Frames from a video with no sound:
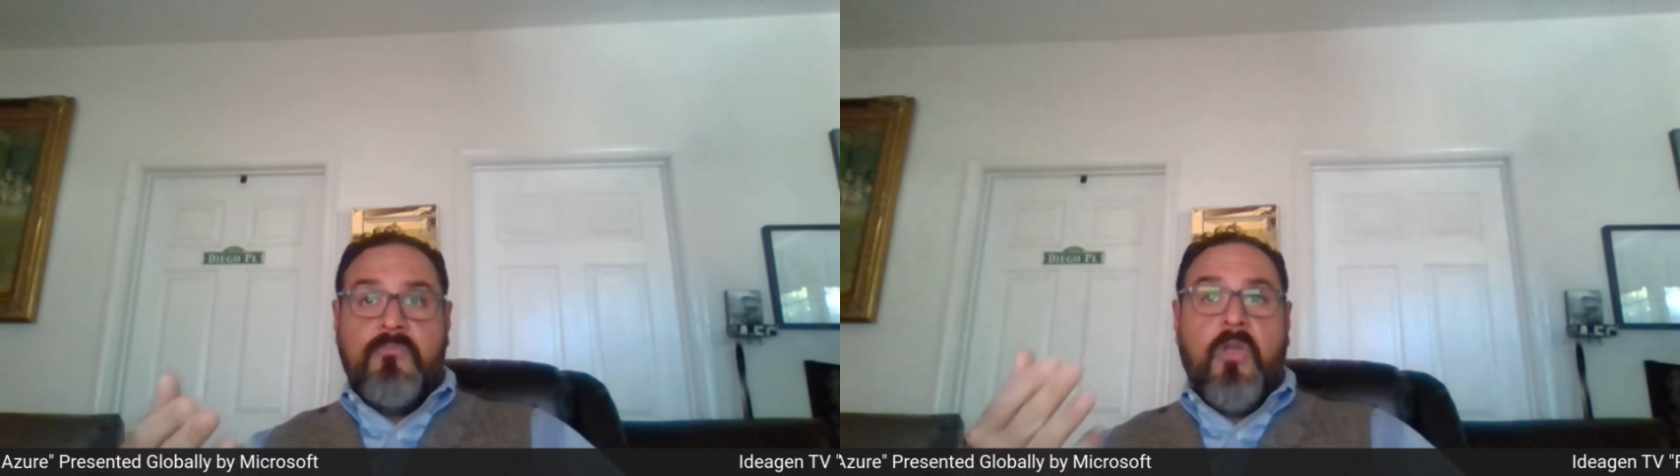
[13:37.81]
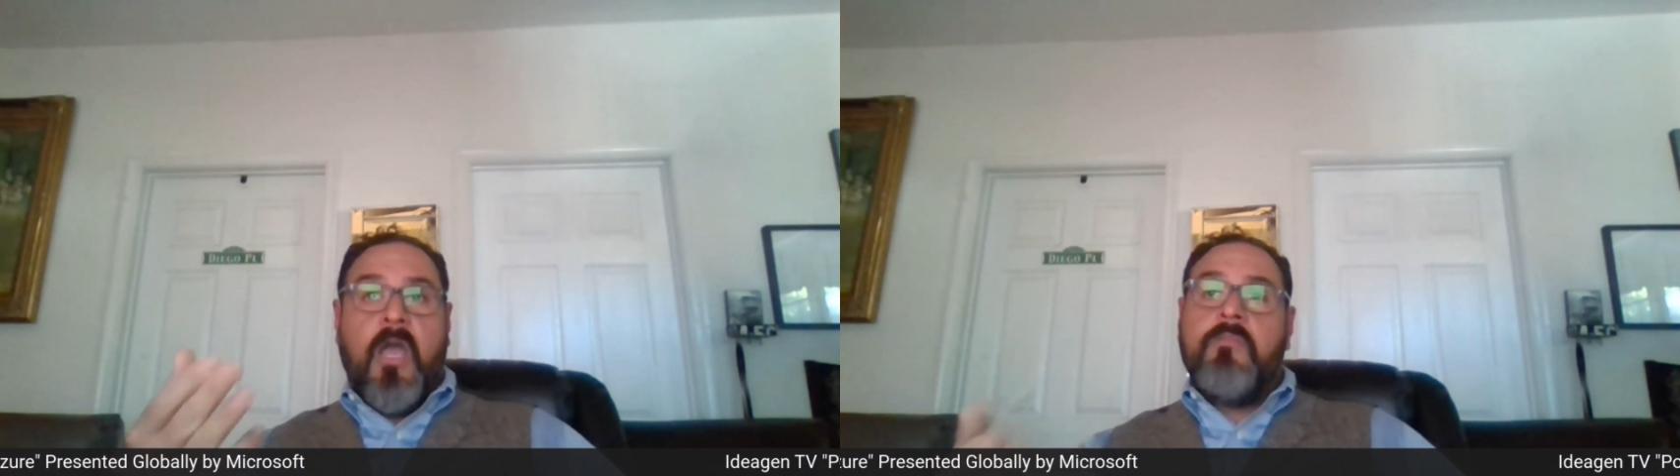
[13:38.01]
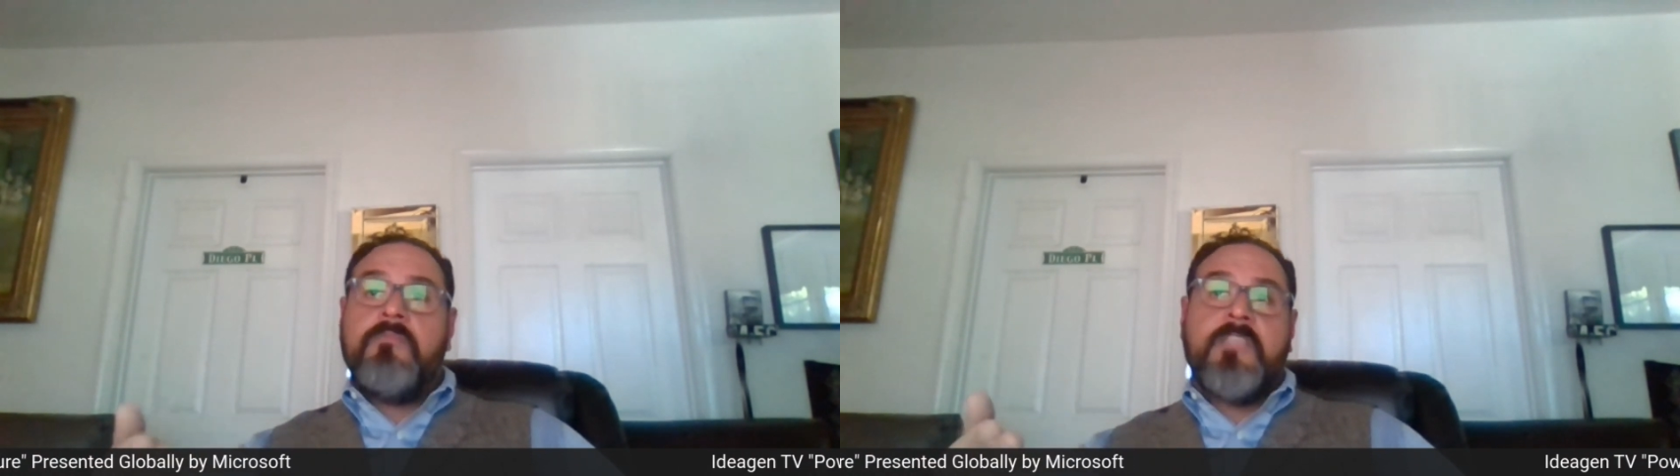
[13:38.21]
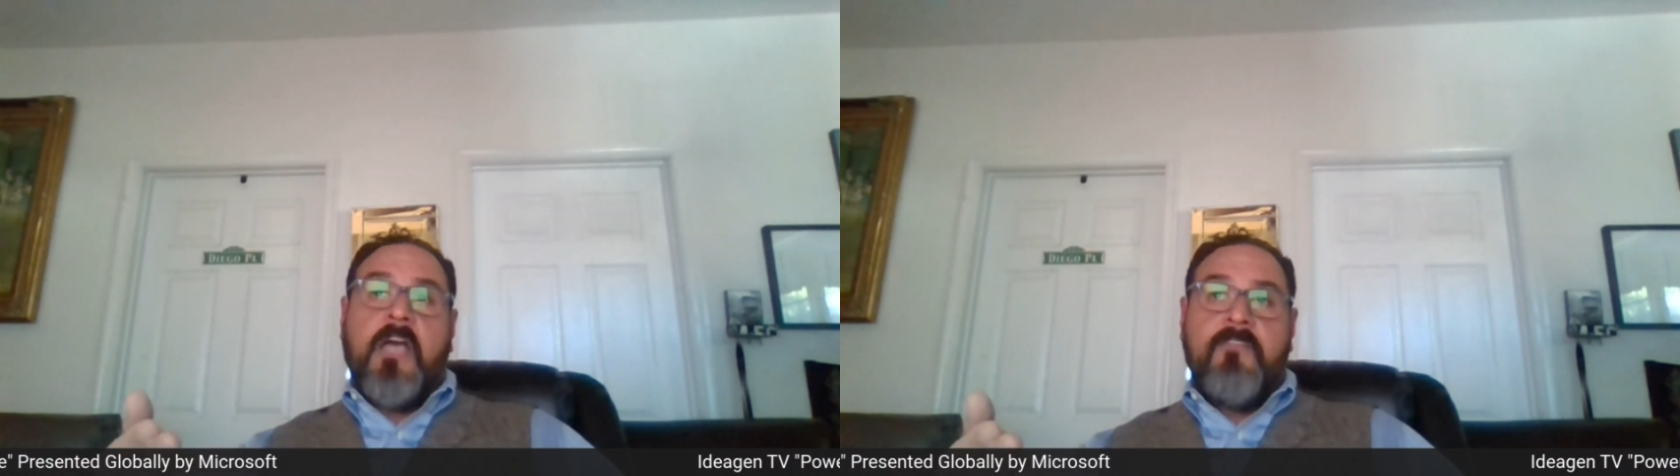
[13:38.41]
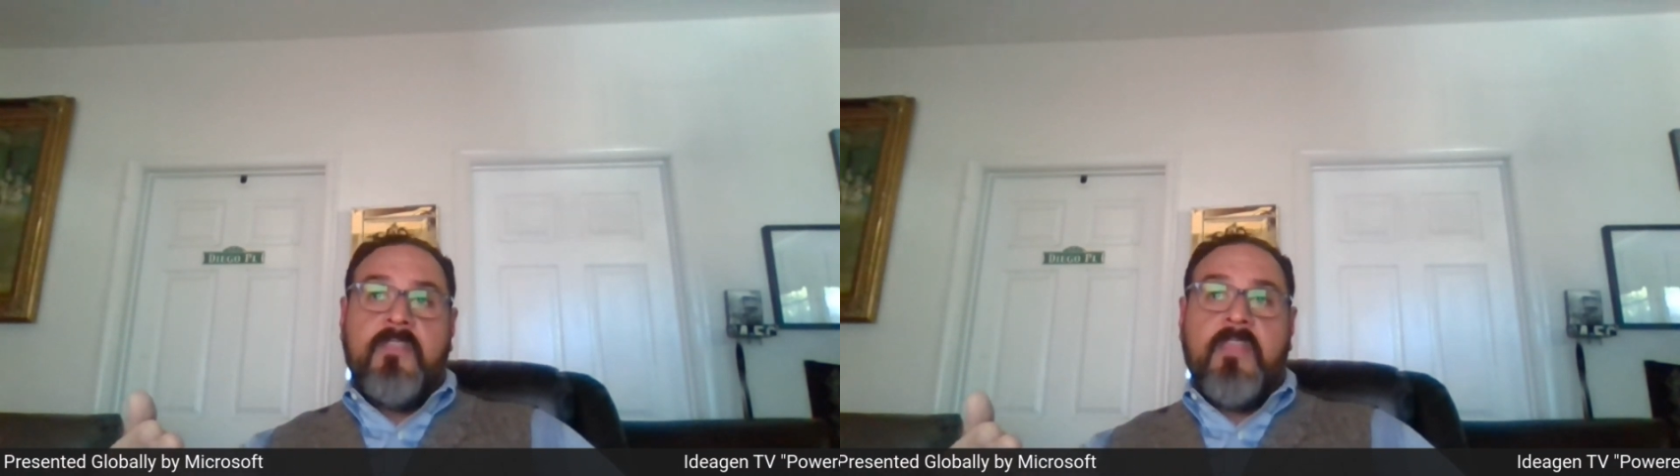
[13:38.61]

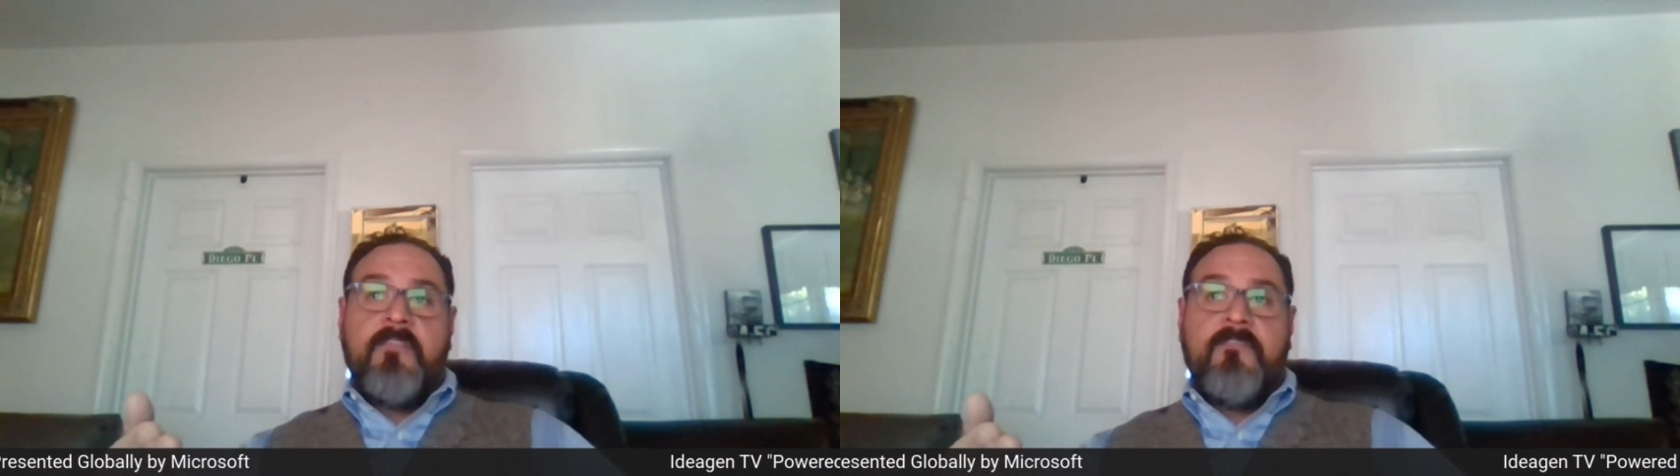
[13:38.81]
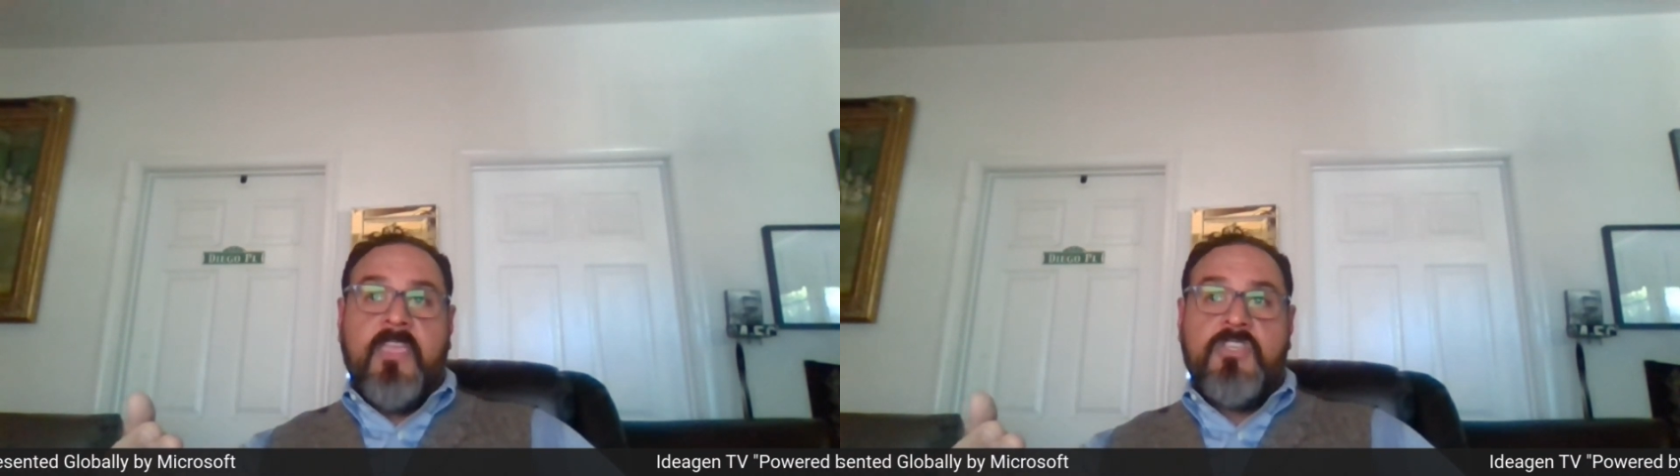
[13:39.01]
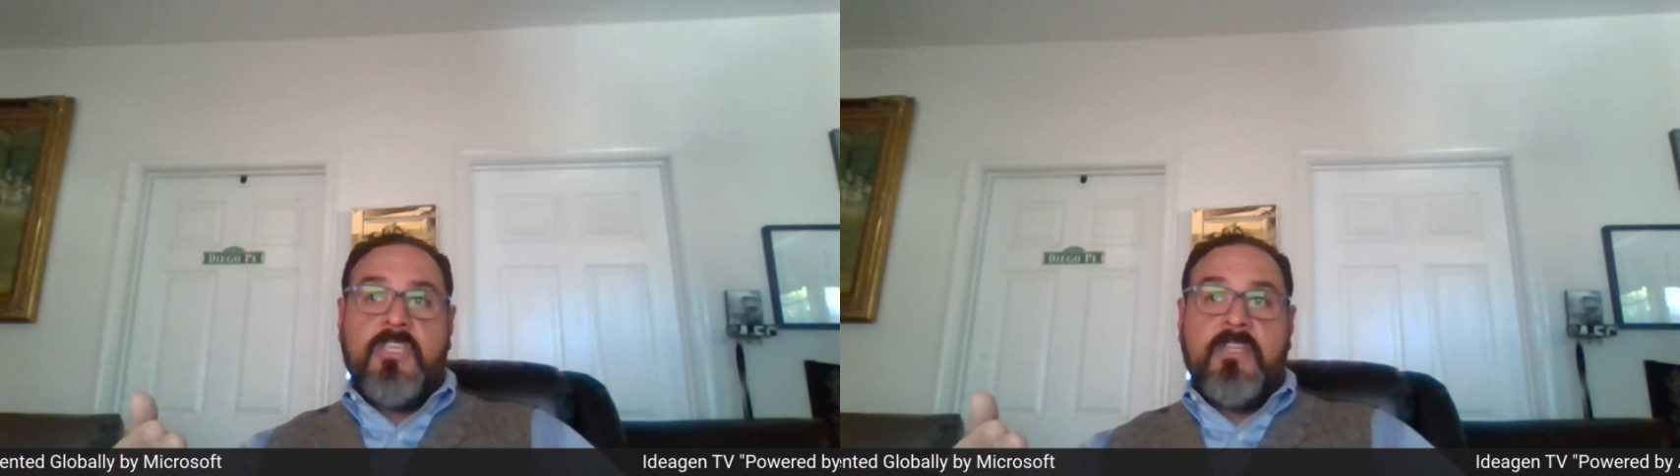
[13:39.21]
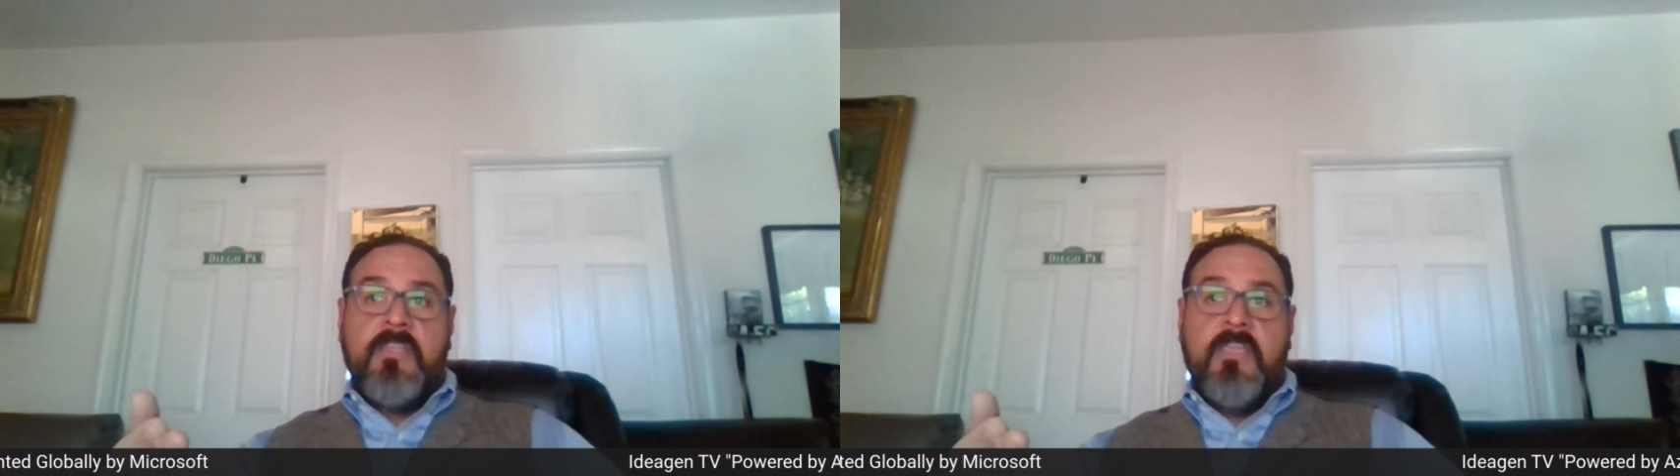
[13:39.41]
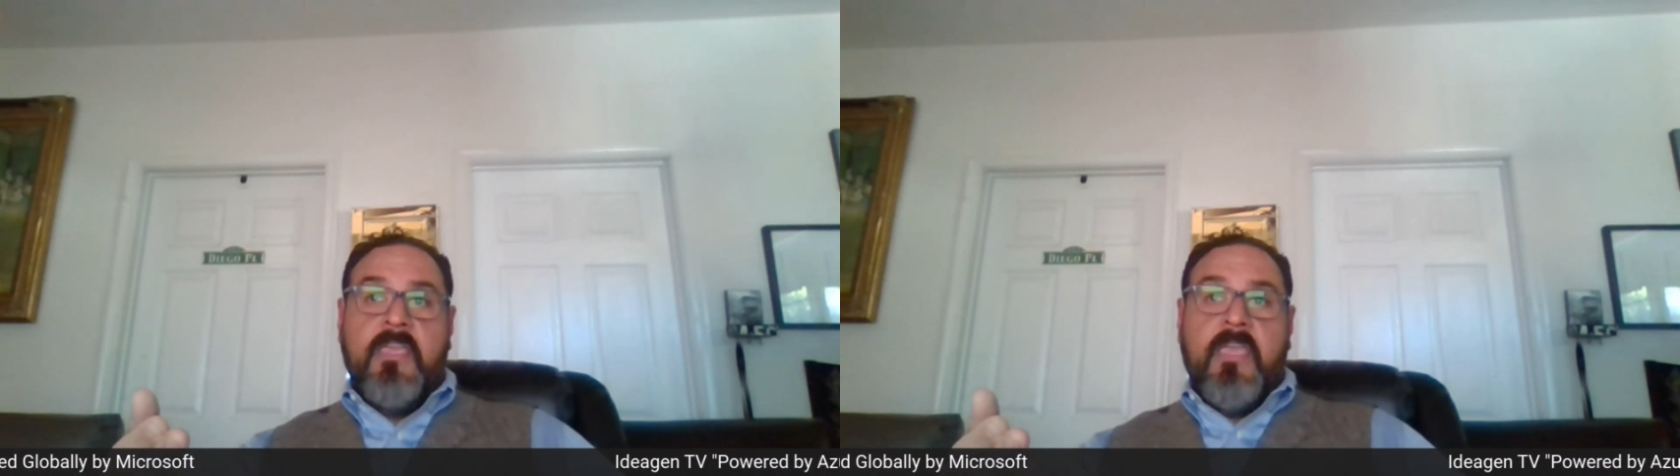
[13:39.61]
problem-solving, innovation,